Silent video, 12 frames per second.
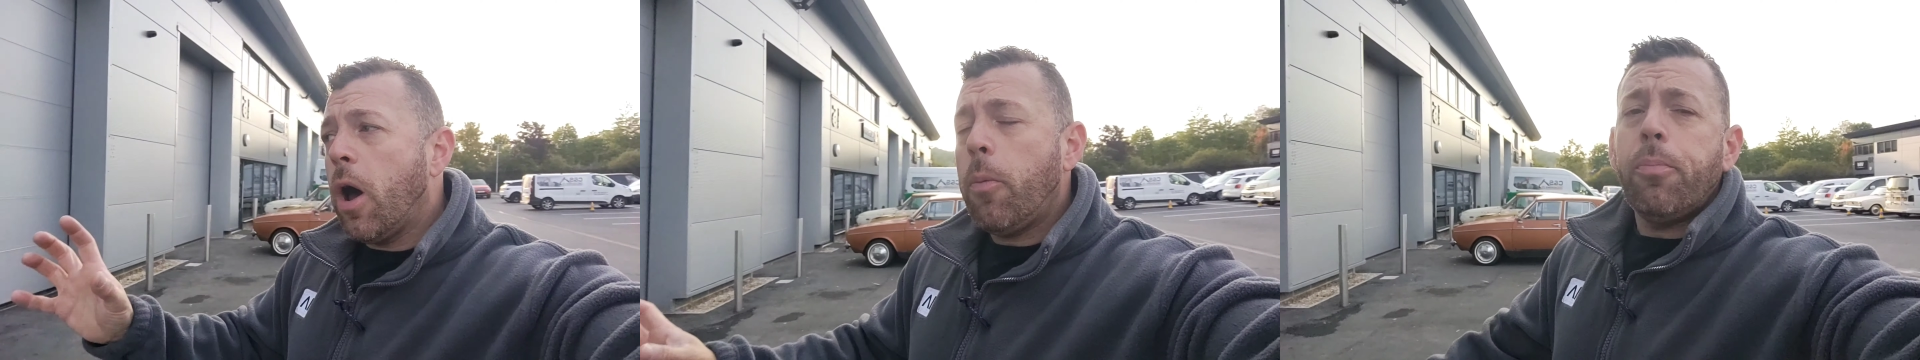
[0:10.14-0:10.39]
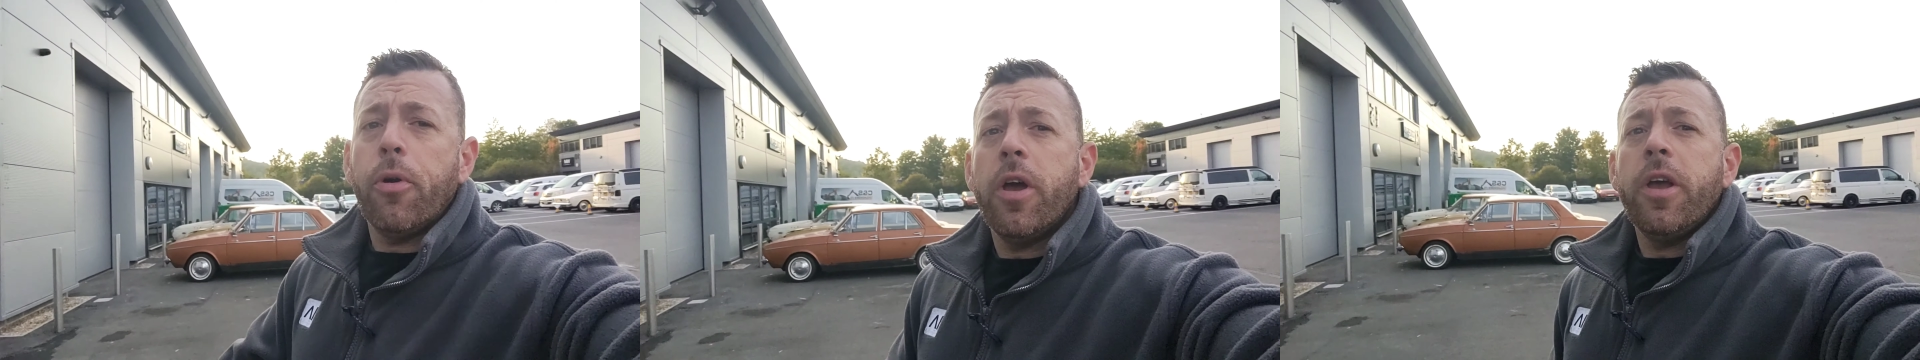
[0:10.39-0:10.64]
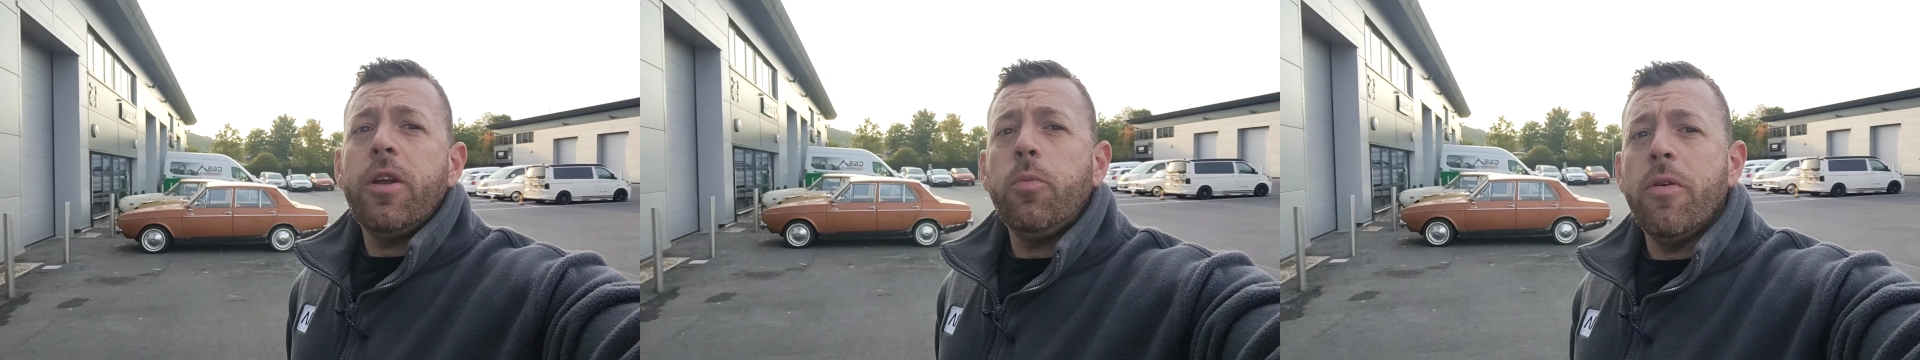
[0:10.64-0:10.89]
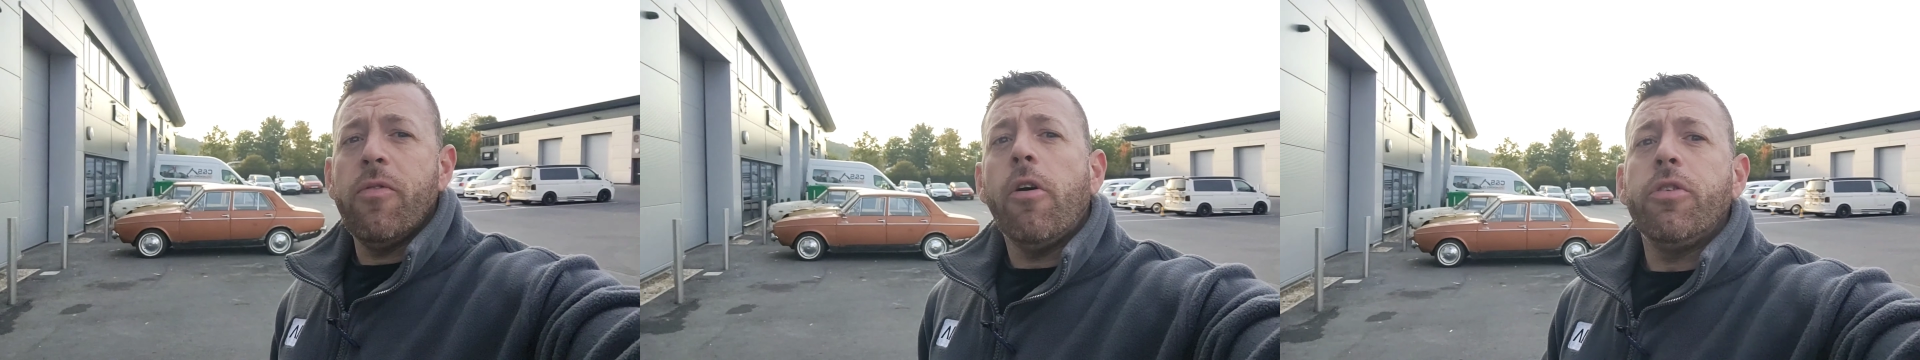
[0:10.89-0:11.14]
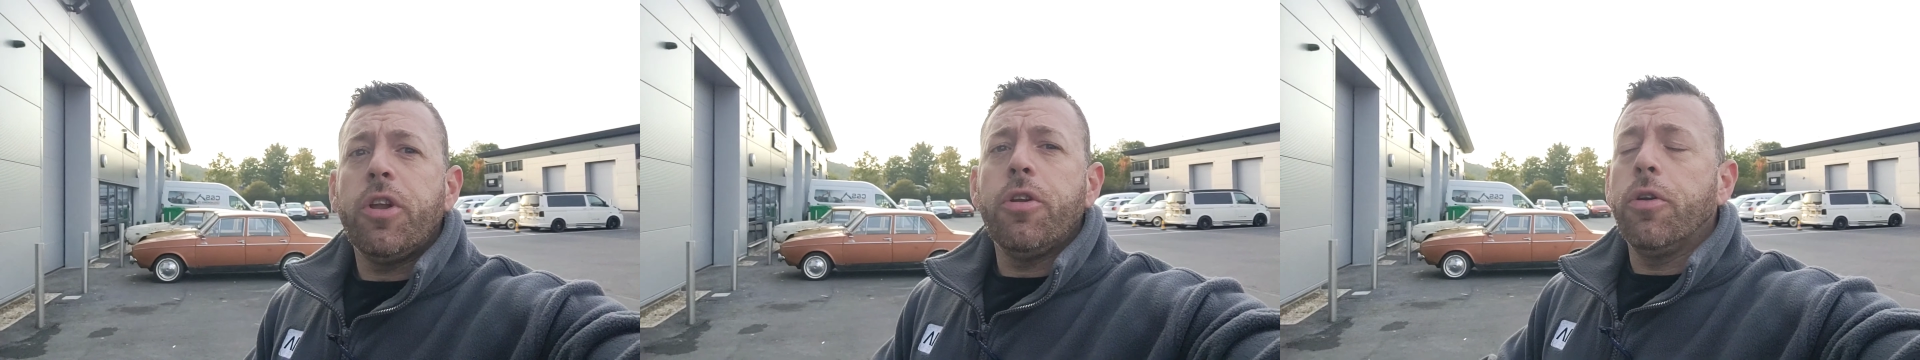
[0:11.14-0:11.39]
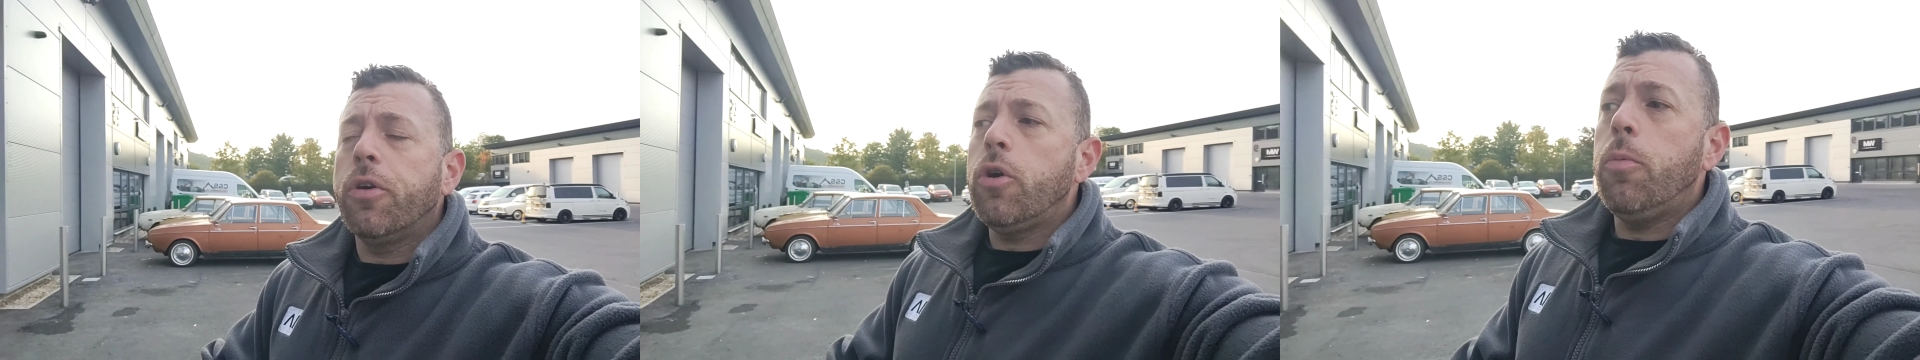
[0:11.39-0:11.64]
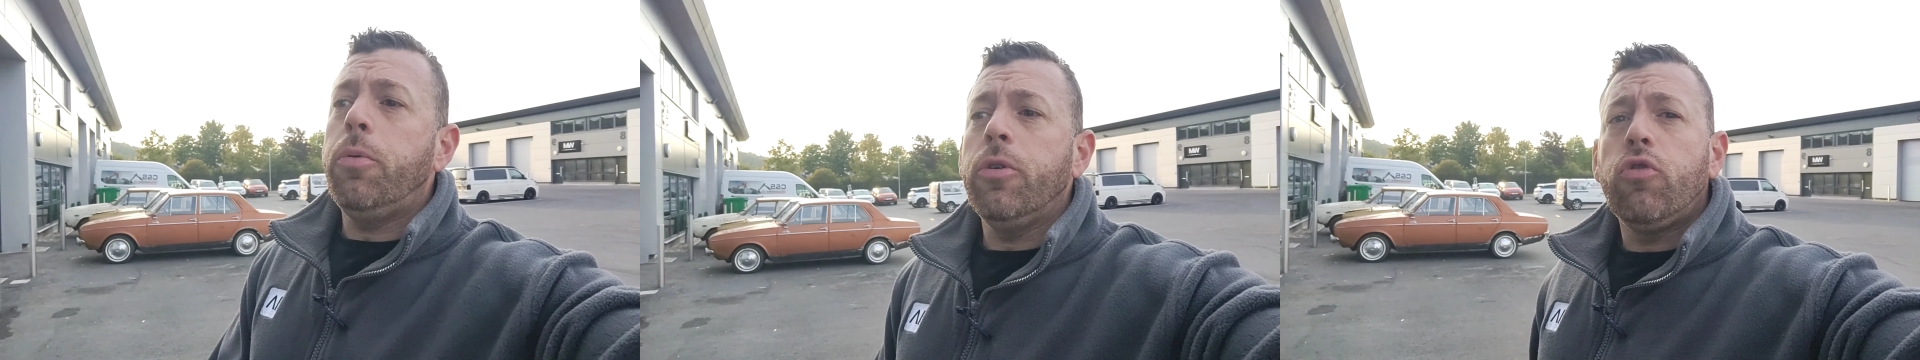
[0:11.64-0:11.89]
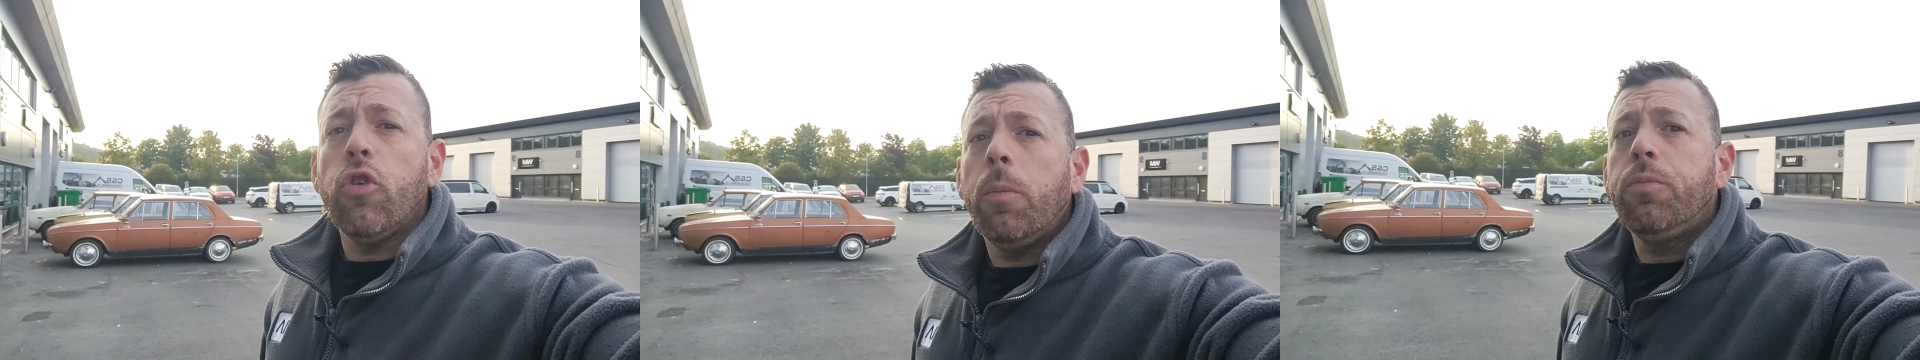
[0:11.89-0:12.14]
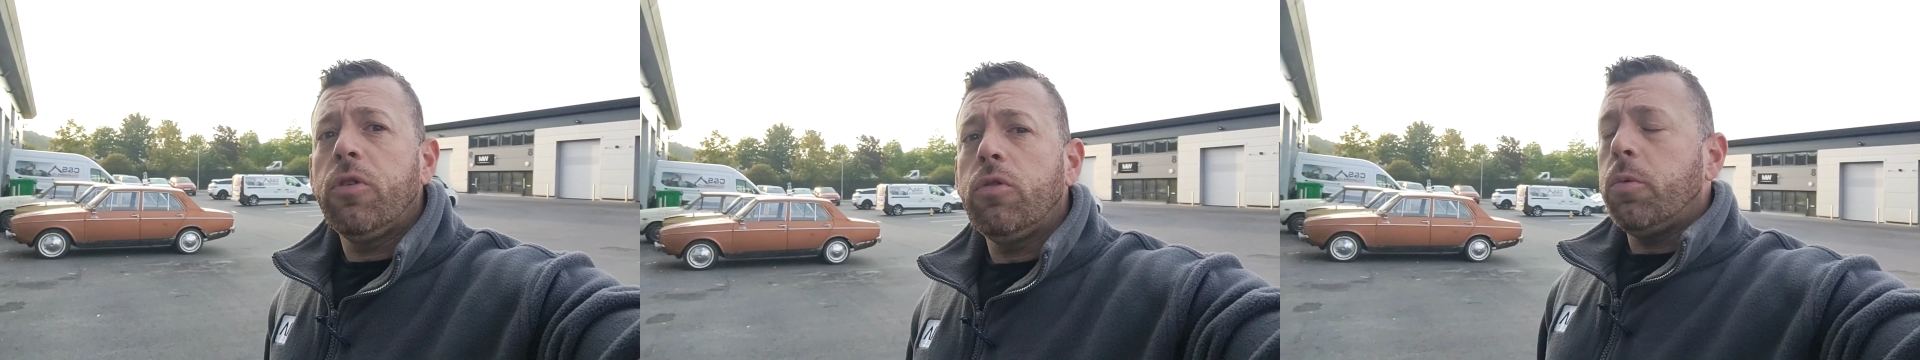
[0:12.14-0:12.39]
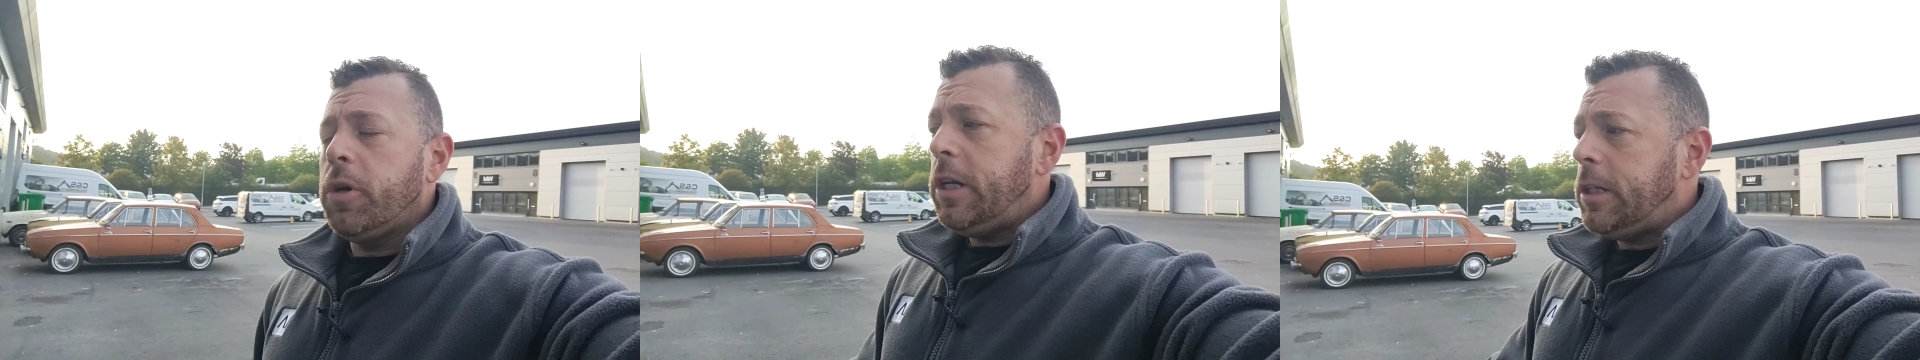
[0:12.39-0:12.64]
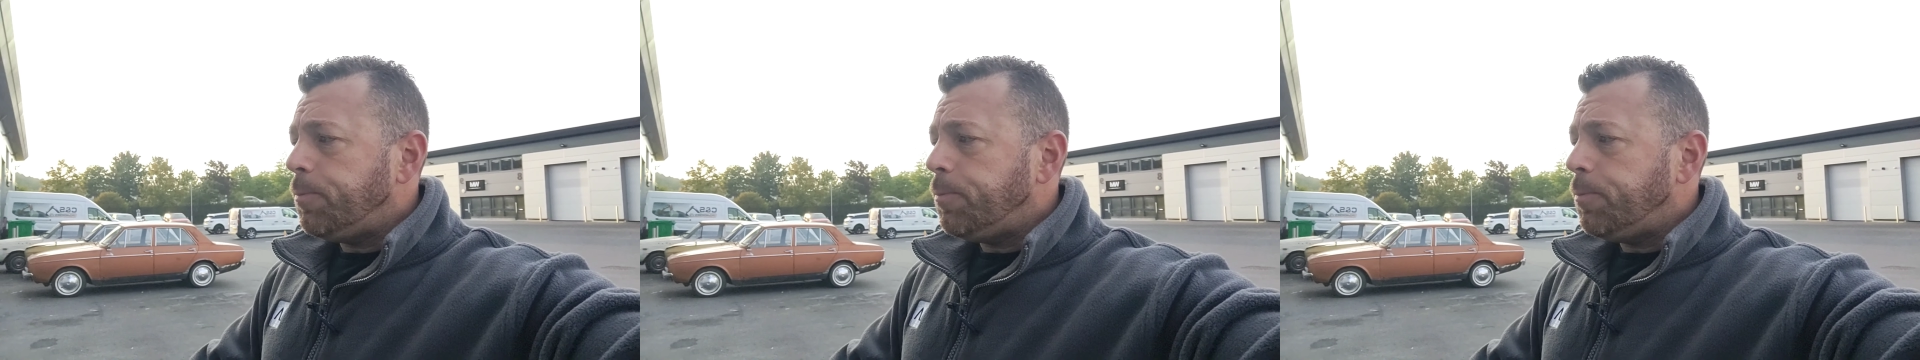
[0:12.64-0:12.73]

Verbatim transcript: we're operating, we've already done a couple of jobs this week.